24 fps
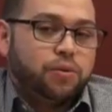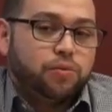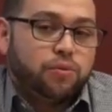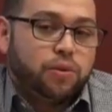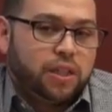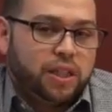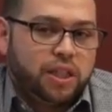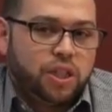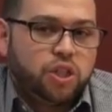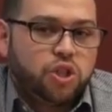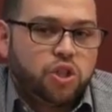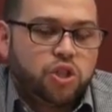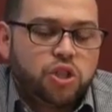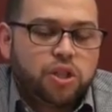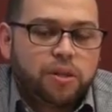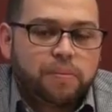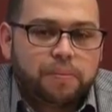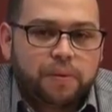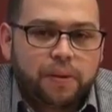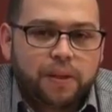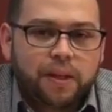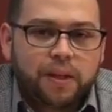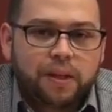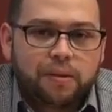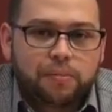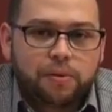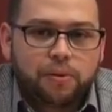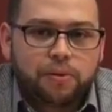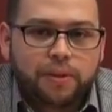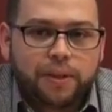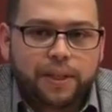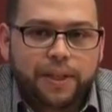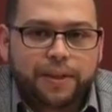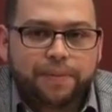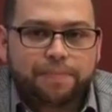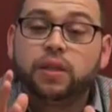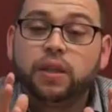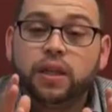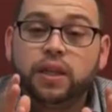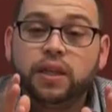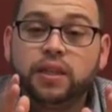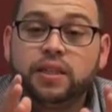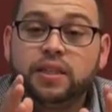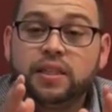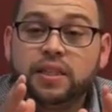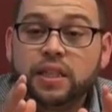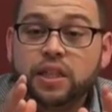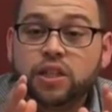and relationship in the community.
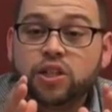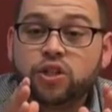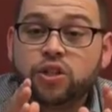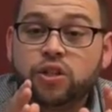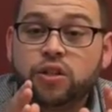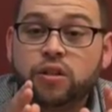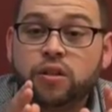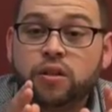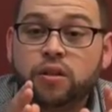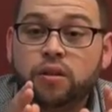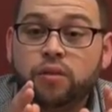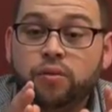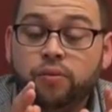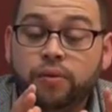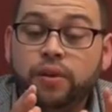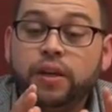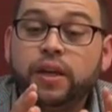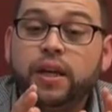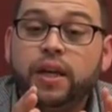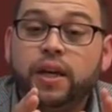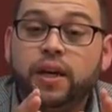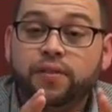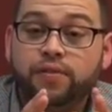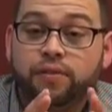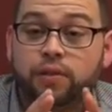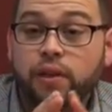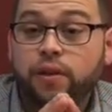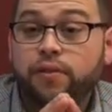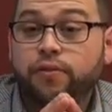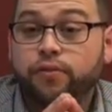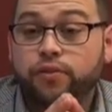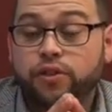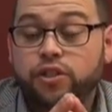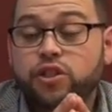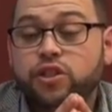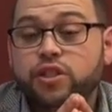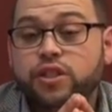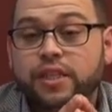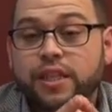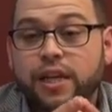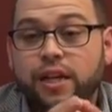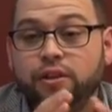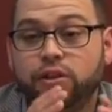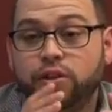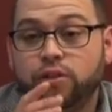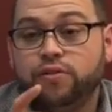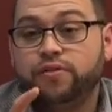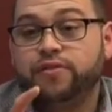In session 3 of Love Reaches
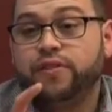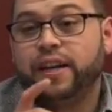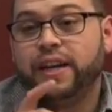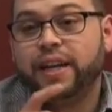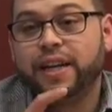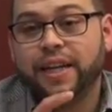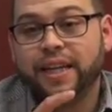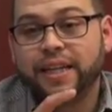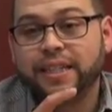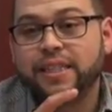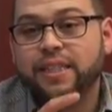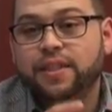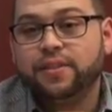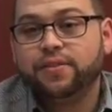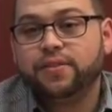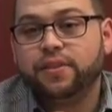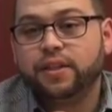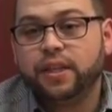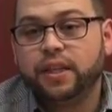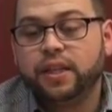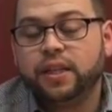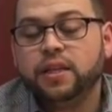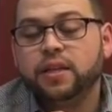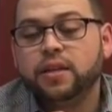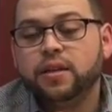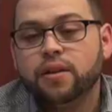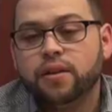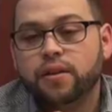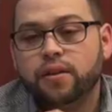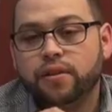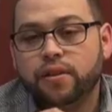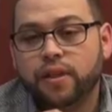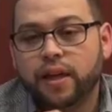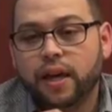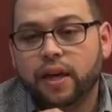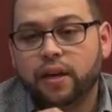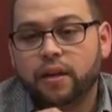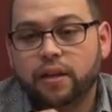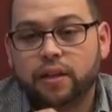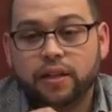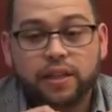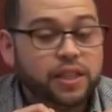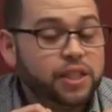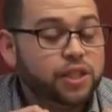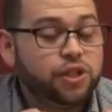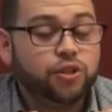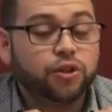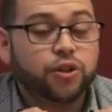Out, you'll find an activity that
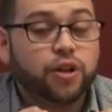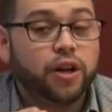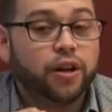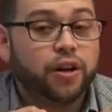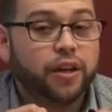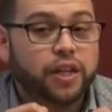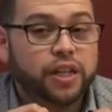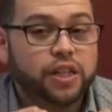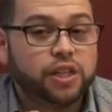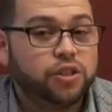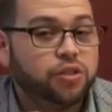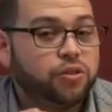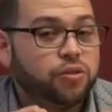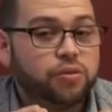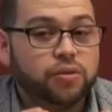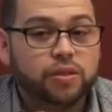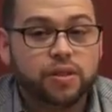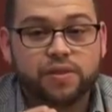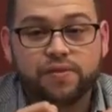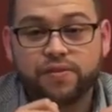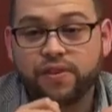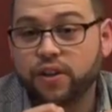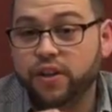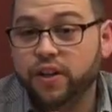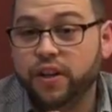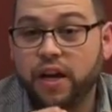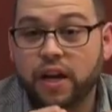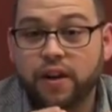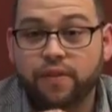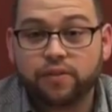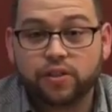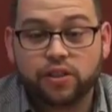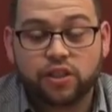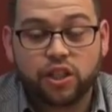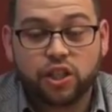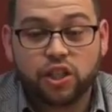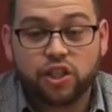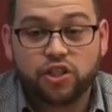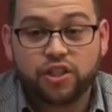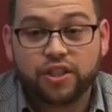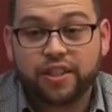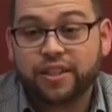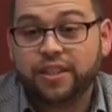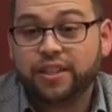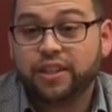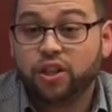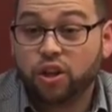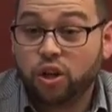leads your congregation through this very
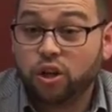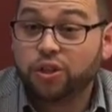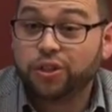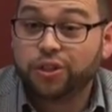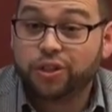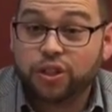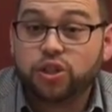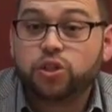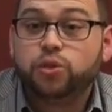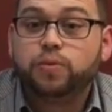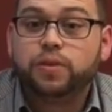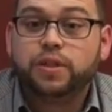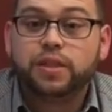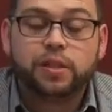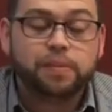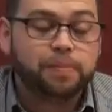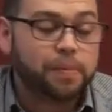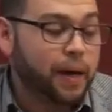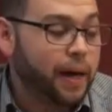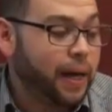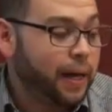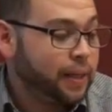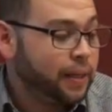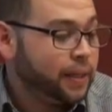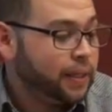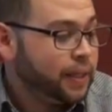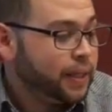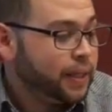conversation called the sweet spot.